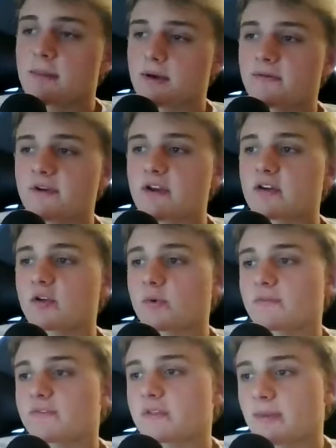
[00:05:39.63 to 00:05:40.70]
but a very good
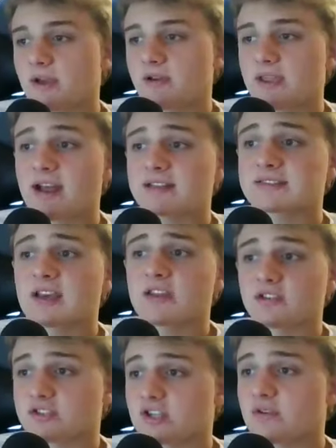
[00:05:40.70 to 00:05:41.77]
win for the bearcats
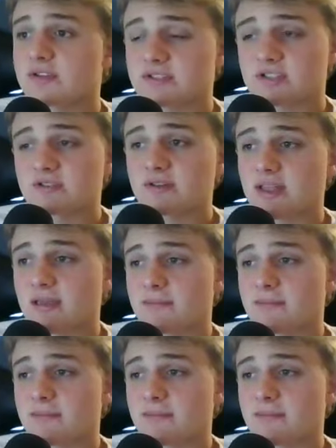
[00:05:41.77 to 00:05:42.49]
they're two and two in